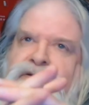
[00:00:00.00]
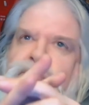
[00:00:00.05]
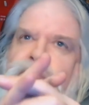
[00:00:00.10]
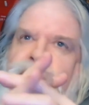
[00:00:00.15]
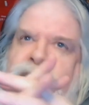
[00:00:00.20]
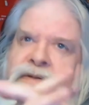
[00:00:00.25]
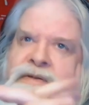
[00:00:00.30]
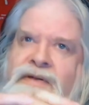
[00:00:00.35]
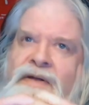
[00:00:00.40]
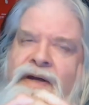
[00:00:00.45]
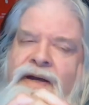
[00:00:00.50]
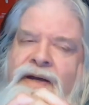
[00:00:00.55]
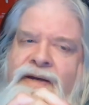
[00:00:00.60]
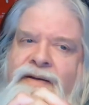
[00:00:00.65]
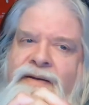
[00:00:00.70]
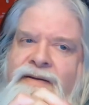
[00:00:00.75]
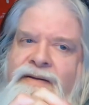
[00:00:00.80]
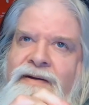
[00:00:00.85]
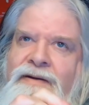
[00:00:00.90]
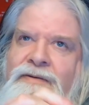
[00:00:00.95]
do with that.
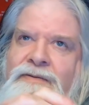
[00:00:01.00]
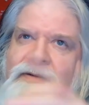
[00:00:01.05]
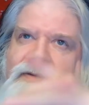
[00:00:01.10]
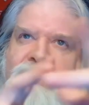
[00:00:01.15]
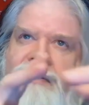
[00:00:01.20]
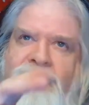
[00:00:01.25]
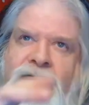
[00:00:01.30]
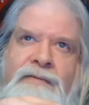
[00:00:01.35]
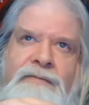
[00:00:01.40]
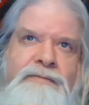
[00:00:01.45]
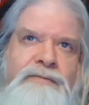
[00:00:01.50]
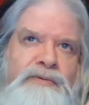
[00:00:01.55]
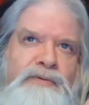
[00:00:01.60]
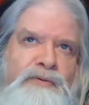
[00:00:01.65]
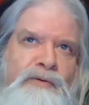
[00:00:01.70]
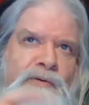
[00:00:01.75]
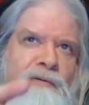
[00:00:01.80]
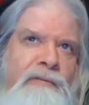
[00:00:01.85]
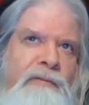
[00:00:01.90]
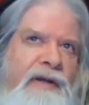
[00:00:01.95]
Are they going to
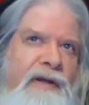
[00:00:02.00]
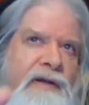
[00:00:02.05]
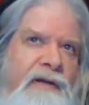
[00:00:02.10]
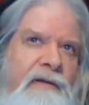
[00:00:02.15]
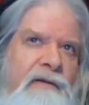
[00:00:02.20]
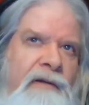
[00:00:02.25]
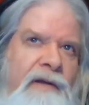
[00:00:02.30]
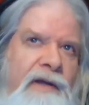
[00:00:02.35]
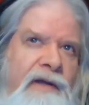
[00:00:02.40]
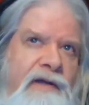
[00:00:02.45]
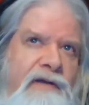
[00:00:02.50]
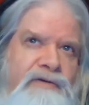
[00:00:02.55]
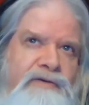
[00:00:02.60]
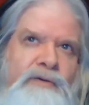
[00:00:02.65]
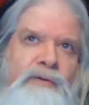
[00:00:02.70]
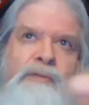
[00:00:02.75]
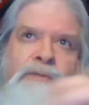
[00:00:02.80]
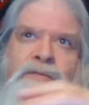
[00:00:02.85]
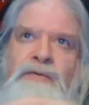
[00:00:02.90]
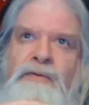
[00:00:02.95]
treat me like a
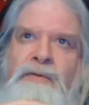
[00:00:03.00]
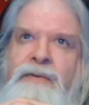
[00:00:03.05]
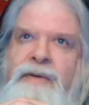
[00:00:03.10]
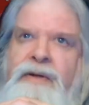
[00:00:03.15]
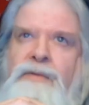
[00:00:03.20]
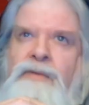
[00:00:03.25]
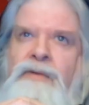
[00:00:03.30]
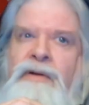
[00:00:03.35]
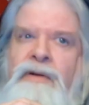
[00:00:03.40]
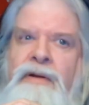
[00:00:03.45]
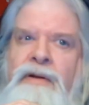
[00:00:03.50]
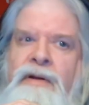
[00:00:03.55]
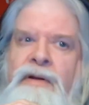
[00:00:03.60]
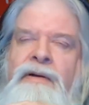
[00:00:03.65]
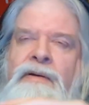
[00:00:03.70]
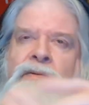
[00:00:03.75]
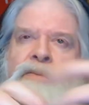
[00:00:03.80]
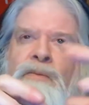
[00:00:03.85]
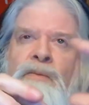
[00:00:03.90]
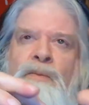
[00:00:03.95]
dupe from now on?
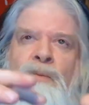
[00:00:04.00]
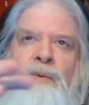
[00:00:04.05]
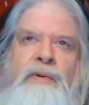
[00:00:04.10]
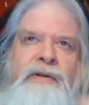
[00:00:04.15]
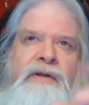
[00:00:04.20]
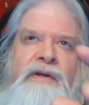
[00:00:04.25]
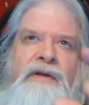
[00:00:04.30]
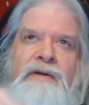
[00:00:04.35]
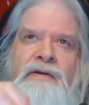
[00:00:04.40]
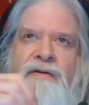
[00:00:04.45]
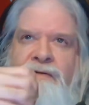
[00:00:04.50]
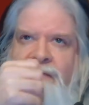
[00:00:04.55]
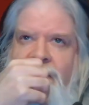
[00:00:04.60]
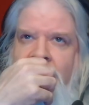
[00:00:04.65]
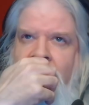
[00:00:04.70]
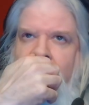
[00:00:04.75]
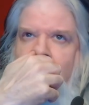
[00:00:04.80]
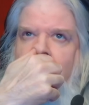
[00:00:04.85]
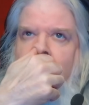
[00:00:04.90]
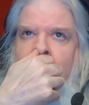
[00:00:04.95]
What are they going to
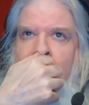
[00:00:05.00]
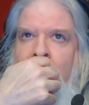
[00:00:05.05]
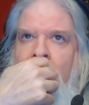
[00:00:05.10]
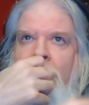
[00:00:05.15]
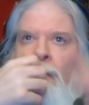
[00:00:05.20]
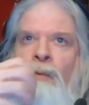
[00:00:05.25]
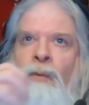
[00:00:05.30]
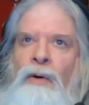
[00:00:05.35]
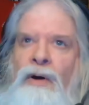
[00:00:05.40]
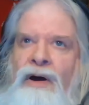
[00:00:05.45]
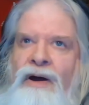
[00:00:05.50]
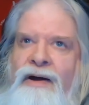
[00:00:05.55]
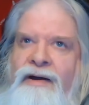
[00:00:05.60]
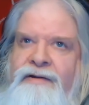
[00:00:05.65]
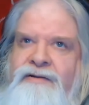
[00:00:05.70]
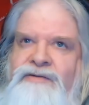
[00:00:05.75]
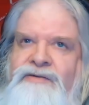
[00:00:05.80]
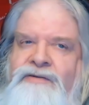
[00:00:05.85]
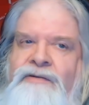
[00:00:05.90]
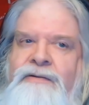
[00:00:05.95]
do? I'll
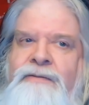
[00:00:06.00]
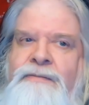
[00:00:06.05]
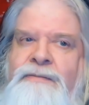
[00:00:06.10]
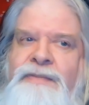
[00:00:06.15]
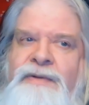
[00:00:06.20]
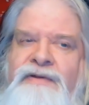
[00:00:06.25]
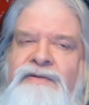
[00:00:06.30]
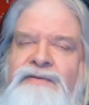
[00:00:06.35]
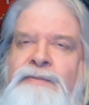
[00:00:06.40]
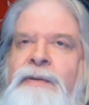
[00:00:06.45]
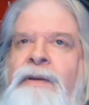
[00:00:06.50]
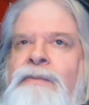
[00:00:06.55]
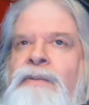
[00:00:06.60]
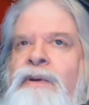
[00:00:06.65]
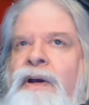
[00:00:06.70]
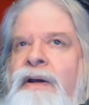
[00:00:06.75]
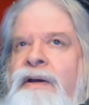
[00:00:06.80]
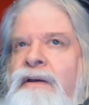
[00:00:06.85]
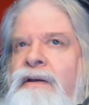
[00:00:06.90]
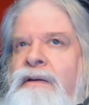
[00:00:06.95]
watch, because
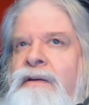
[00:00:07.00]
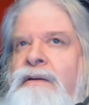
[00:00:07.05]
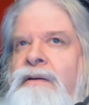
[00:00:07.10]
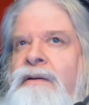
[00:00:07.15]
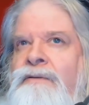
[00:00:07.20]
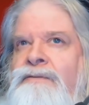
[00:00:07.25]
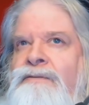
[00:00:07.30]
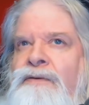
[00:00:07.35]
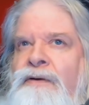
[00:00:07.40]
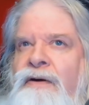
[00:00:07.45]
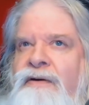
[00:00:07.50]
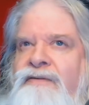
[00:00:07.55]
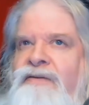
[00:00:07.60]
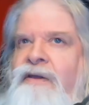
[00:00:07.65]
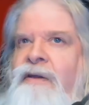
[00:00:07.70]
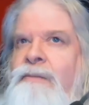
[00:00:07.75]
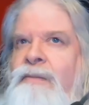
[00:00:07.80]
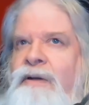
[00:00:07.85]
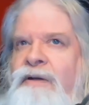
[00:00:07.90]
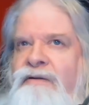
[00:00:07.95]
maybe I can fox
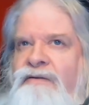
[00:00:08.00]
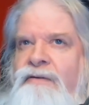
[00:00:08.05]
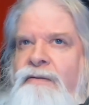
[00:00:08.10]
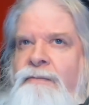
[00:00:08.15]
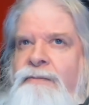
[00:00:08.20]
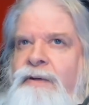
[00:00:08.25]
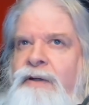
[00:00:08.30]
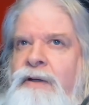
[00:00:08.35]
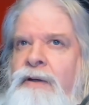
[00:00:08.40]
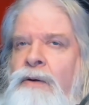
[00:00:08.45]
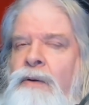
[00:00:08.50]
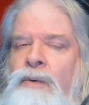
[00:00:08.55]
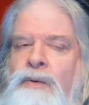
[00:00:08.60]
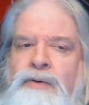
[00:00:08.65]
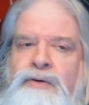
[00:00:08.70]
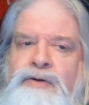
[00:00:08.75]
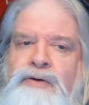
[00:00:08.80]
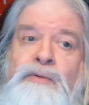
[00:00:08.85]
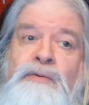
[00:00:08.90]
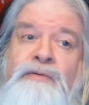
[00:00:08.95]
them into something
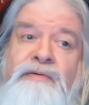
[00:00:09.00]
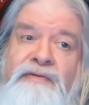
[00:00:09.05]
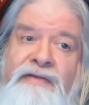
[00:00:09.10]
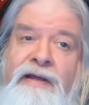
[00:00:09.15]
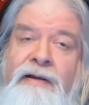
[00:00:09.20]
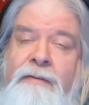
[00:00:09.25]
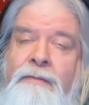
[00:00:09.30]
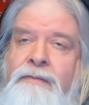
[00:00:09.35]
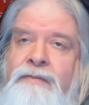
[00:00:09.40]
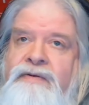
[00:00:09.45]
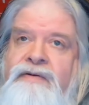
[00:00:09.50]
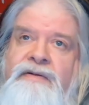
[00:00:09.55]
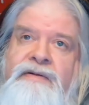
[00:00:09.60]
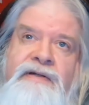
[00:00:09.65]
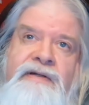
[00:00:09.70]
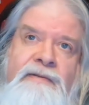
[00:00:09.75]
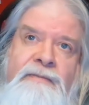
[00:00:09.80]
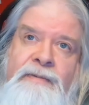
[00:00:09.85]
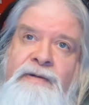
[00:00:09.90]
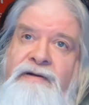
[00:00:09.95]
or use them to
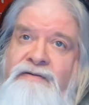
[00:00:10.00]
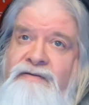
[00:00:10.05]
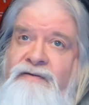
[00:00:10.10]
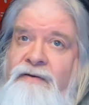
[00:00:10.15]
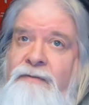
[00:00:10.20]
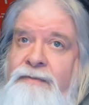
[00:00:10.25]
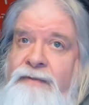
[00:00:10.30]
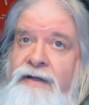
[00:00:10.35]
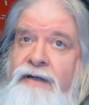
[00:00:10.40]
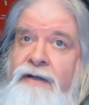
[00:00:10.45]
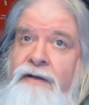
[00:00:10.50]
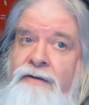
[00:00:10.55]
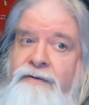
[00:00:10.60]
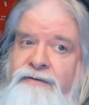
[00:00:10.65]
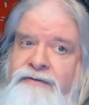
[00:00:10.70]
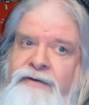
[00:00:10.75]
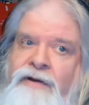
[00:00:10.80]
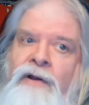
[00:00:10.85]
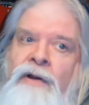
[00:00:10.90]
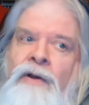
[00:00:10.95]
lead me to something
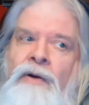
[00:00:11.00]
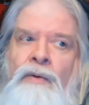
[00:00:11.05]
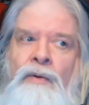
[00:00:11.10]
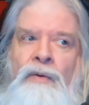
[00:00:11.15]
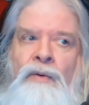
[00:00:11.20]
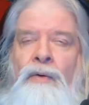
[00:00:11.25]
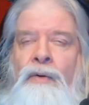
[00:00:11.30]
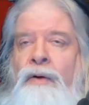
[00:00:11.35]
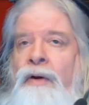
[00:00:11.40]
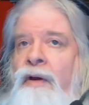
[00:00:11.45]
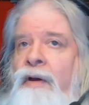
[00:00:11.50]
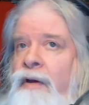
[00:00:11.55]
else or